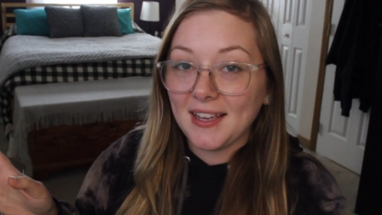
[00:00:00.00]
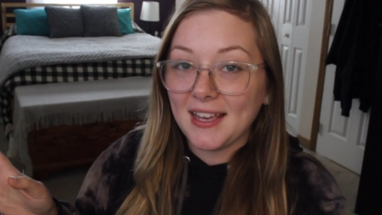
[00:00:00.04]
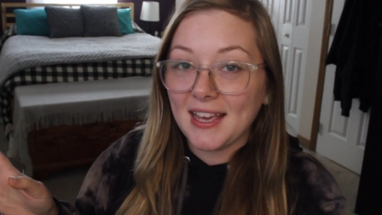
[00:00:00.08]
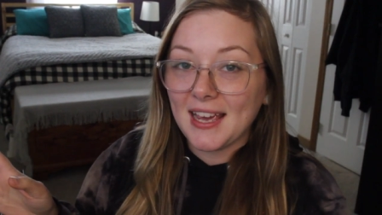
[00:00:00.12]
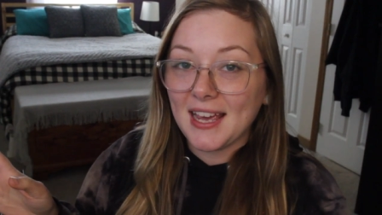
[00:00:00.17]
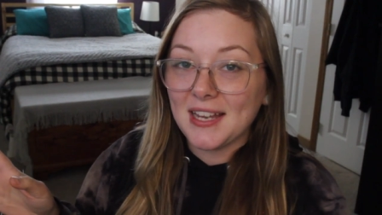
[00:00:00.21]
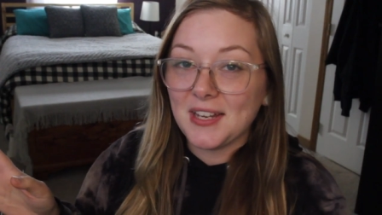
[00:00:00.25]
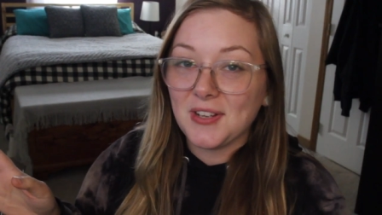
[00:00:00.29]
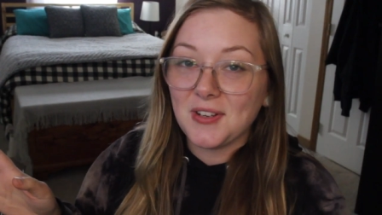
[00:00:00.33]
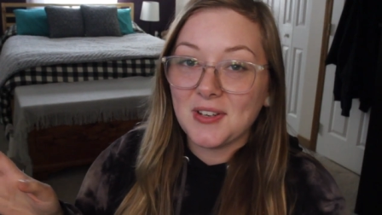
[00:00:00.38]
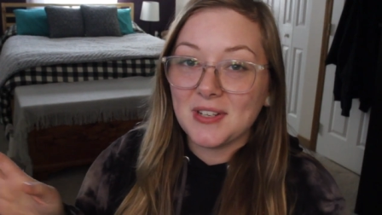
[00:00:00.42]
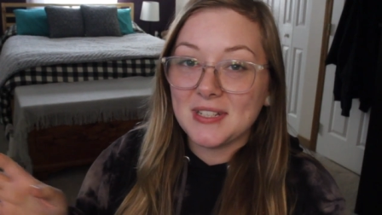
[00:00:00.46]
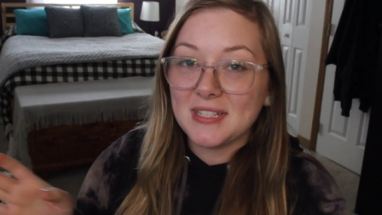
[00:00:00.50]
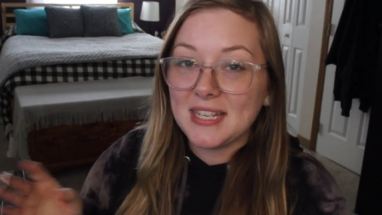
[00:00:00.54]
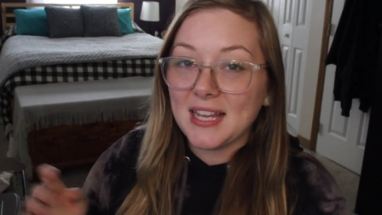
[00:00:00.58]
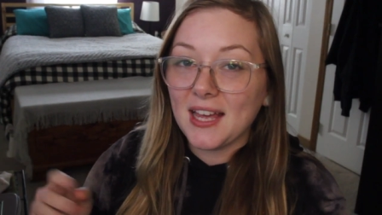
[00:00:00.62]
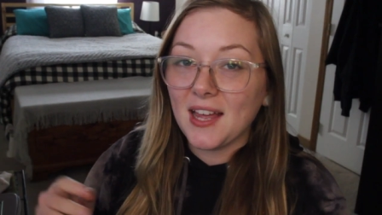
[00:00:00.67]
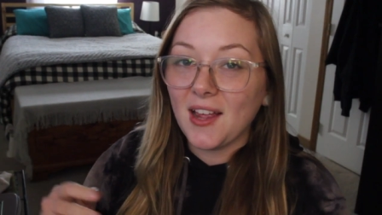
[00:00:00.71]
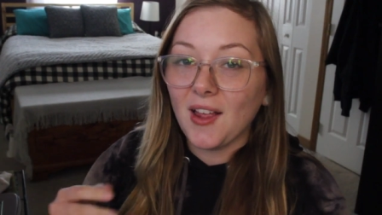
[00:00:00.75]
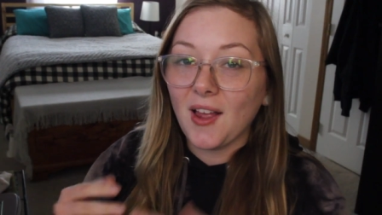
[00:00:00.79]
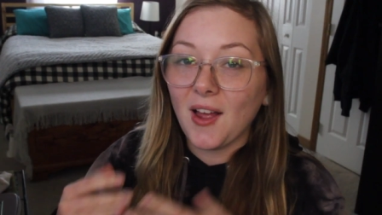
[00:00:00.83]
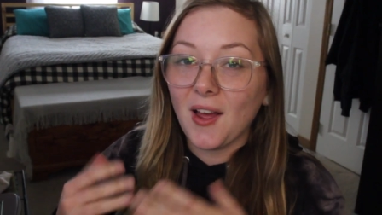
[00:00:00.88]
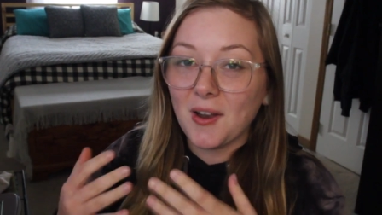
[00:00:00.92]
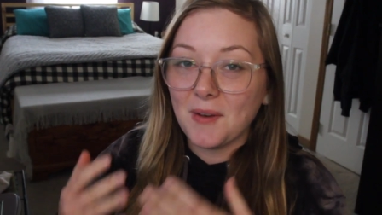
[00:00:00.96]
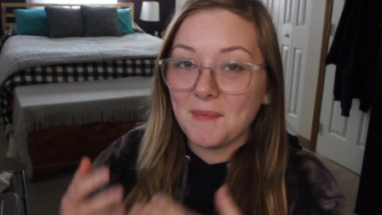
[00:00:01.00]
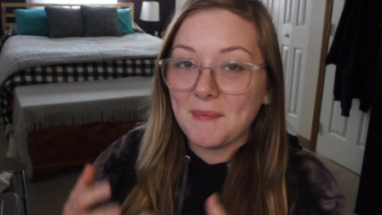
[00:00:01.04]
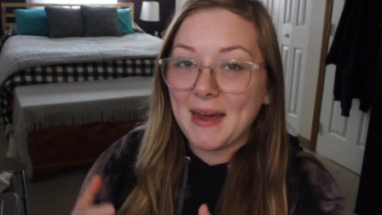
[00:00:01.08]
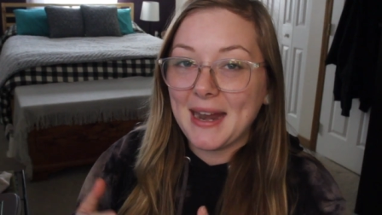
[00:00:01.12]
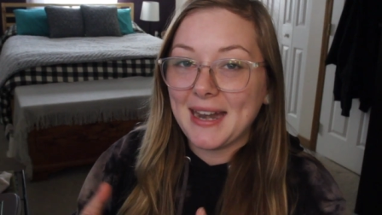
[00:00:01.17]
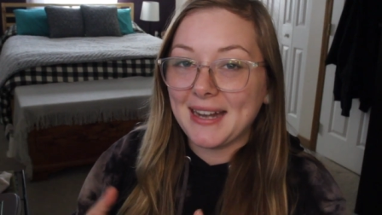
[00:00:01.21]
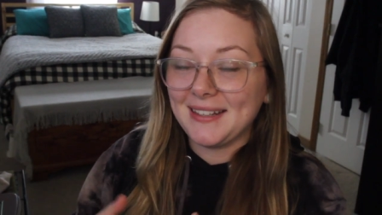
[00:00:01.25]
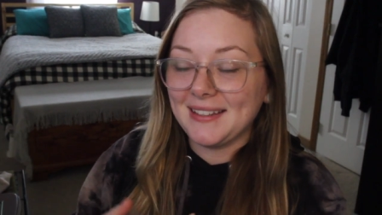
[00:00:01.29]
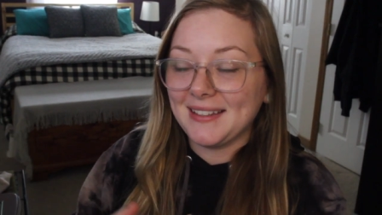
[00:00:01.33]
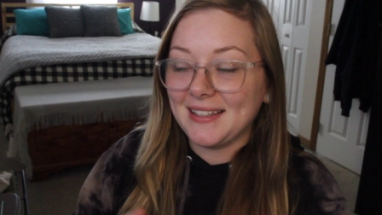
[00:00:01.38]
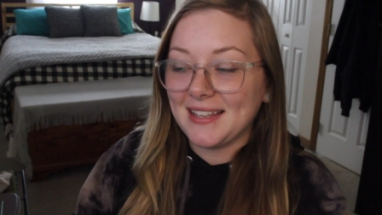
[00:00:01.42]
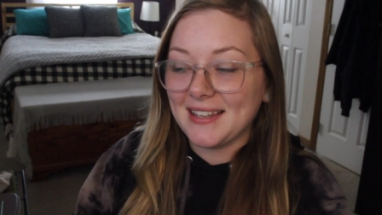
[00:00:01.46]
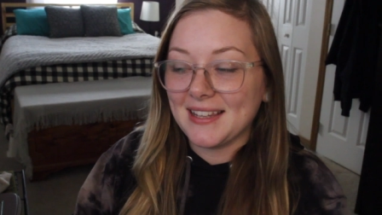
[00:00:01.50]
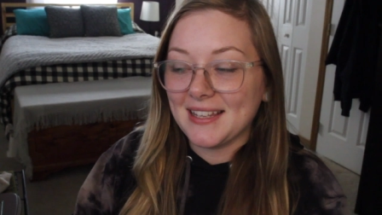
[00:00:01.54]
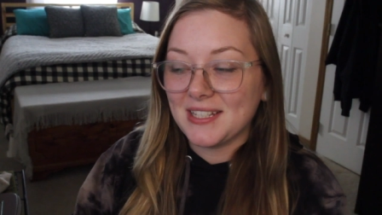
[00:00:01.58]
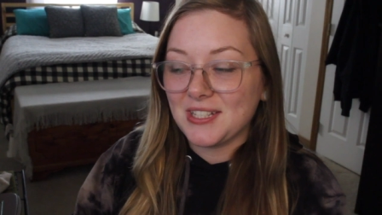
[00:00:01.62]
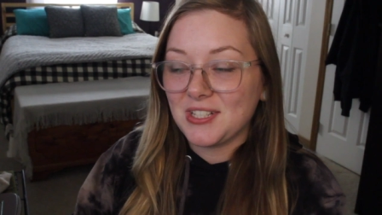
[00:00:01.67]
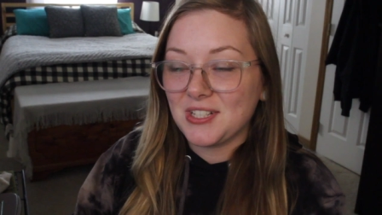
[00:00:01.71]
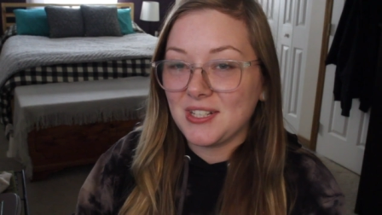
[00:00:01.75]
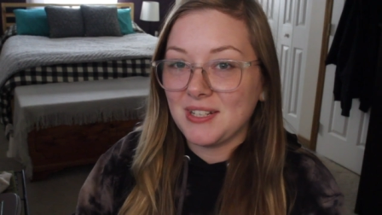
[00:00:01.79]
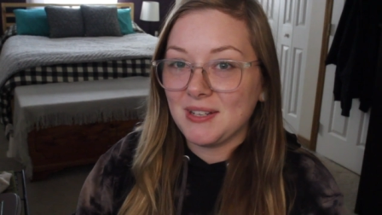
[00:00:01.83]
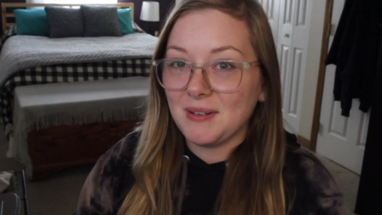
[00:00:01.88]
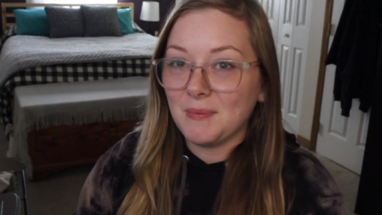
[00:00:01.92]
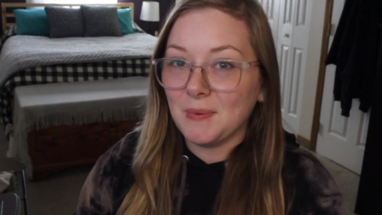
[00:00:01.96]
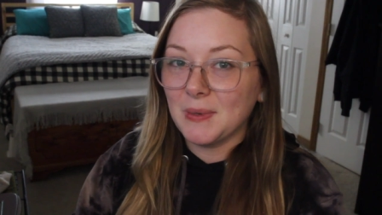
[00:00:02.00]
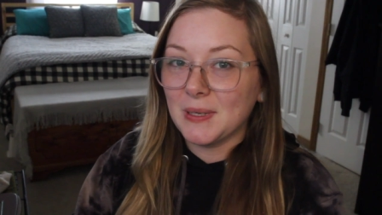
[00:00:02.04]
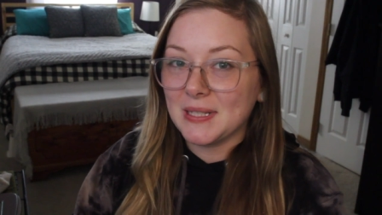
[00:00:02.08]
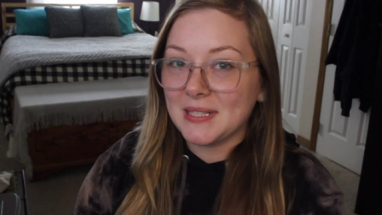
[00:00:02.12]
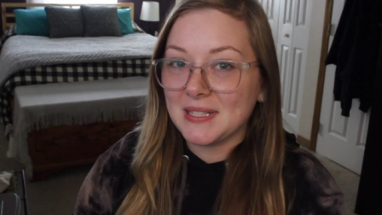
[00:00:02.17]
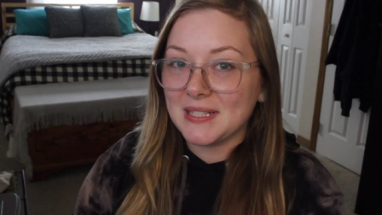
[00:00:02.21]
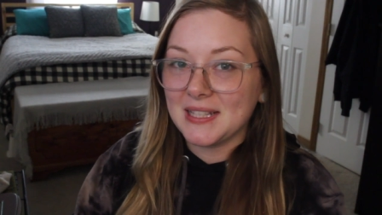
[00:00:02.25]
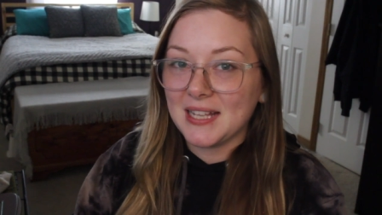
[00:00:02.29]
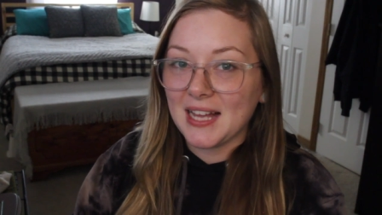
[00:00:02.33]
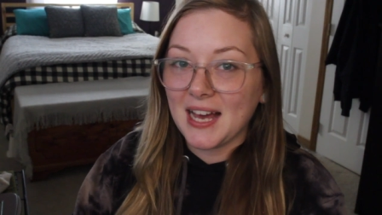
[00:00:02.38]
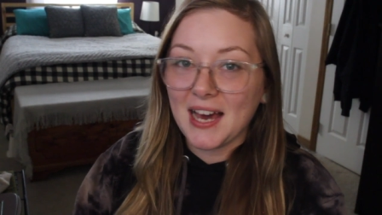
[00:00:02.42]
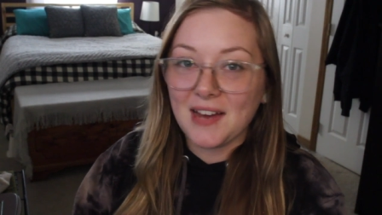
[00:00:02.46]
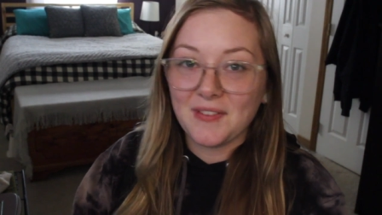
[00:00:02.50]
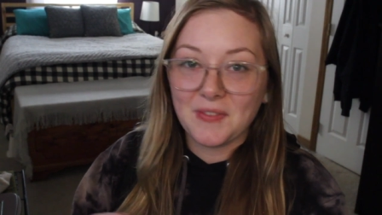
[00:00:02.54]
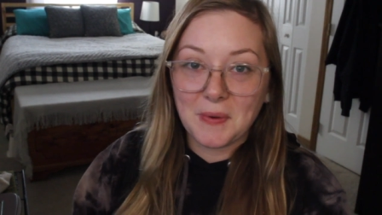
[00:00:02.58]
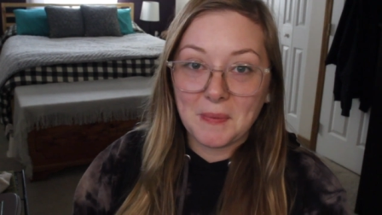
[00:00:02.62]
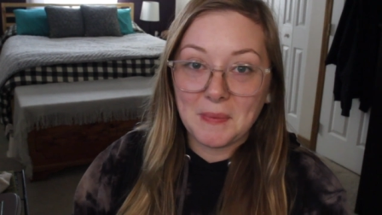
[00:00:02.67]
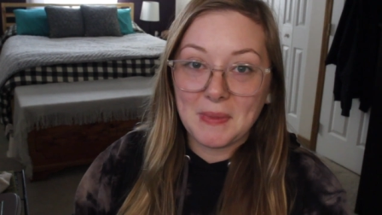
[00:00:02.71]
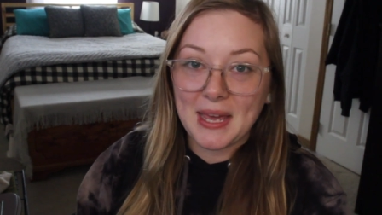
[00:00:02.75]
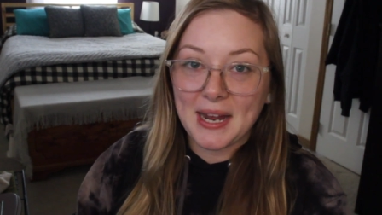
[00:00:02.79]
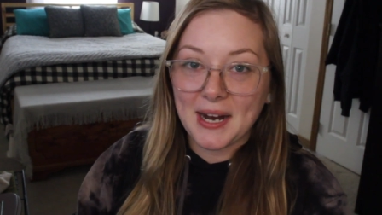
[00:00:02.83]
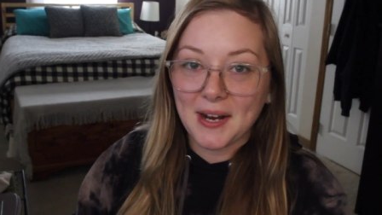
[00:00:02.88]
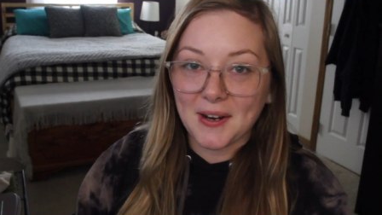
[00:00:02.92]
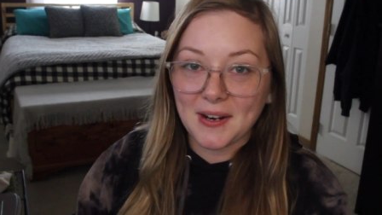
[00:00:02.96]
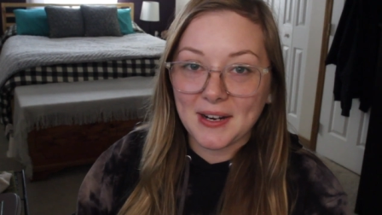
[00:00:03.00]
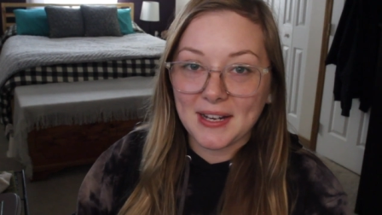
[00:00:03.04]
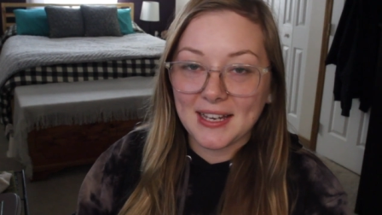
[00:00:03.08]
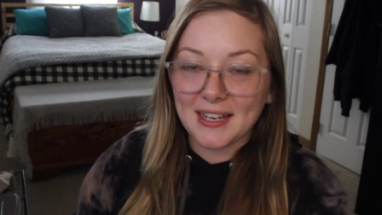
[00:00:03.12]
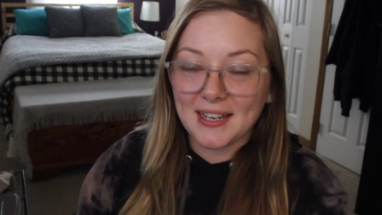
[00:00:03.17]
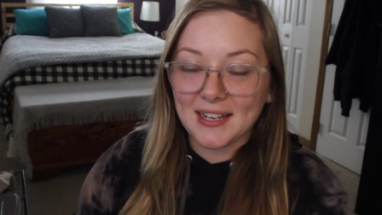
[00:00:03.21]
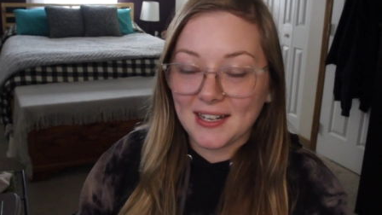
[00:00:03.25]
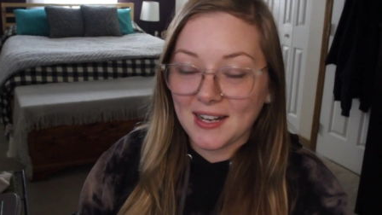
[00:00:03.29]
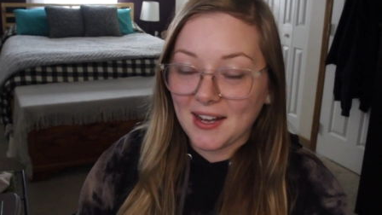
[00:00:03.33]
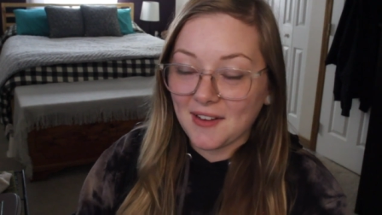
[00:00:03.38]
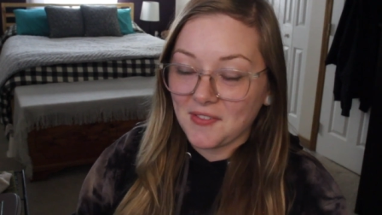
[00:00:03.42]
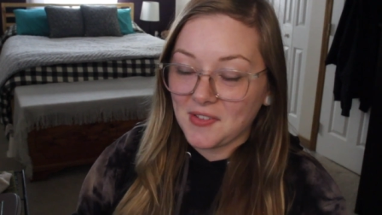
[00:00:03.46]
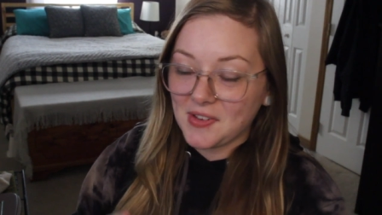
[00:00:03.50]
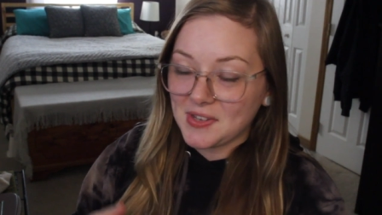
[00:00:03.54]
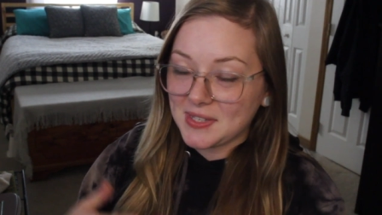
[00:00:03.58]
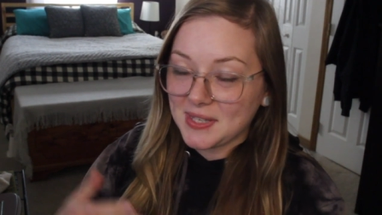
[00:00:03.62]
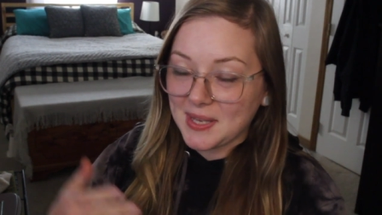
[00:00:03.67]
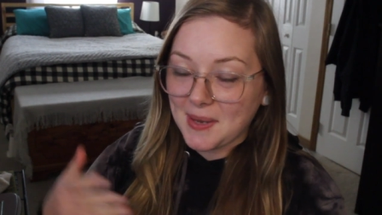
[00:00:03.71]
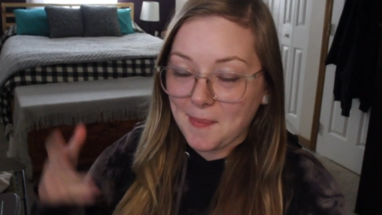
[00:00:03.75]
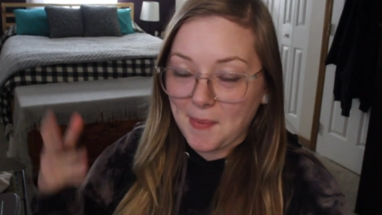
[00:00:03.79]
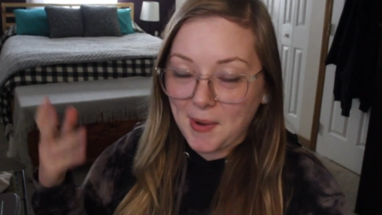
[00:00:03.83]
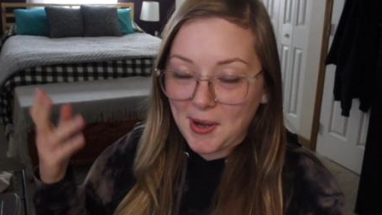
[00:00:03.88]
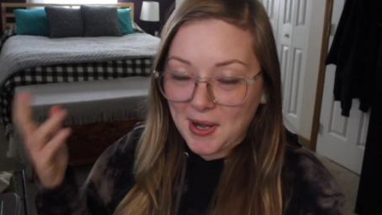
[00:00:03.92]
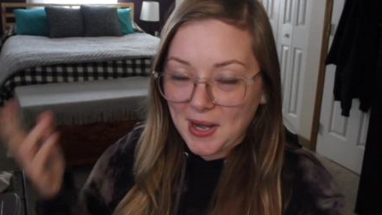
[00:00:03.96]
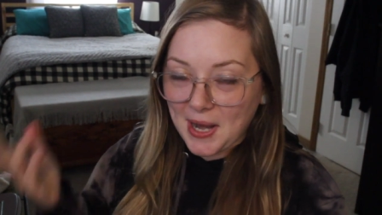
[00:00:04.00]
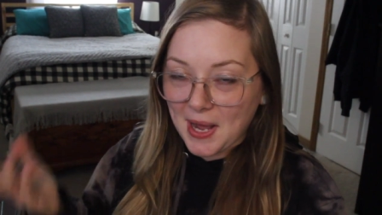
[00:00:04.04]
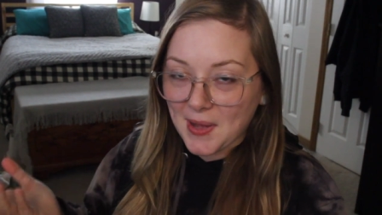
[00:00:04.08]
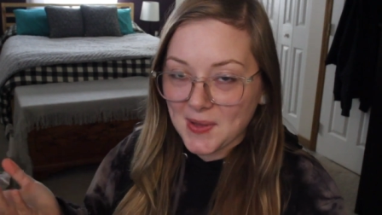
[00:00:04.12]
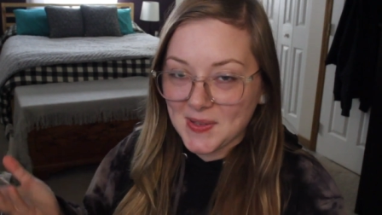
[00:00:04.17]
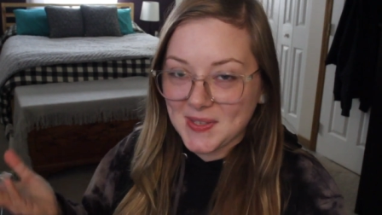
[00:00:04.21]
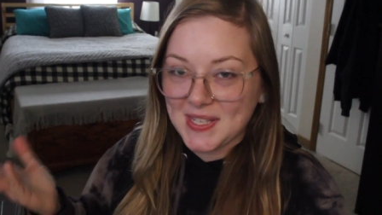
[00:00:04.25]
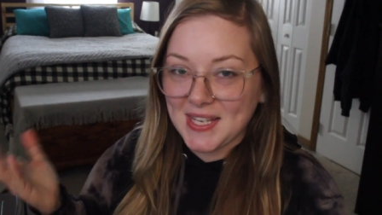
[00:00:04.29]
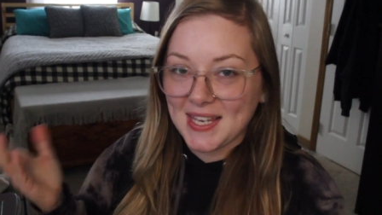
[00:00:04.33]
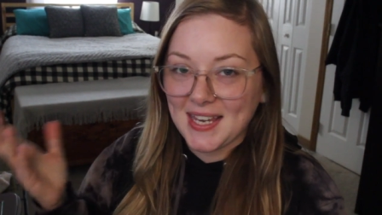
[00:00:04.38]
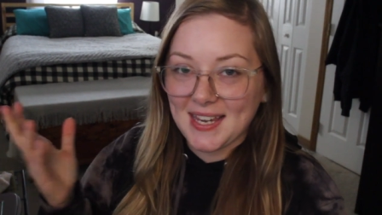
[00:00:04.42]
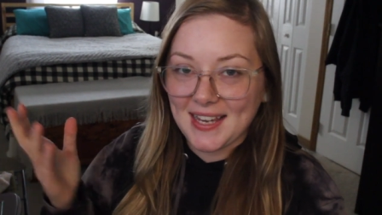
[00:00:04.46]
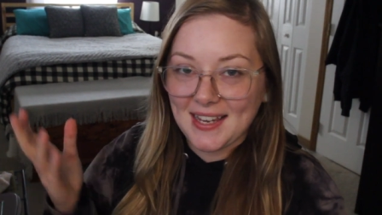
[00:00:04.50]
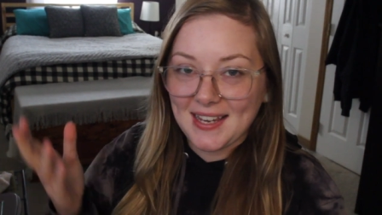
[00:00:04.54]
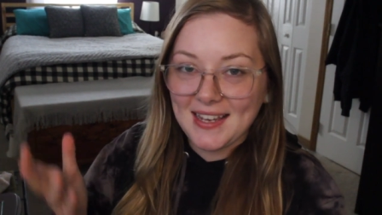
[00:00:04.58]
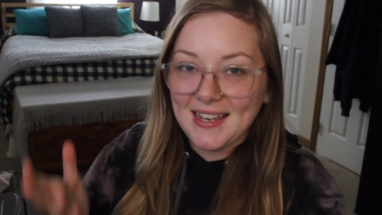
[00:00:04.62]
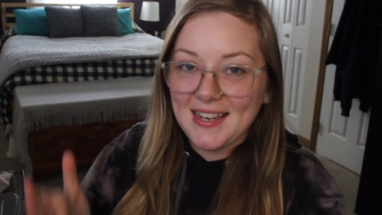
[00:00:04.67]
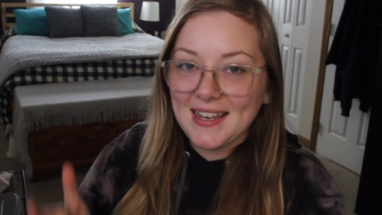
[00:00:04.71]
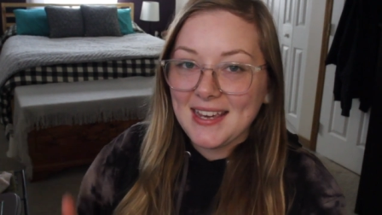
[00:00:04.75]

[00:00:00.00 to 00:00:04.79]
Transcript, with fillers: and you can tell automatically that she was not from the area and obviously pronouncing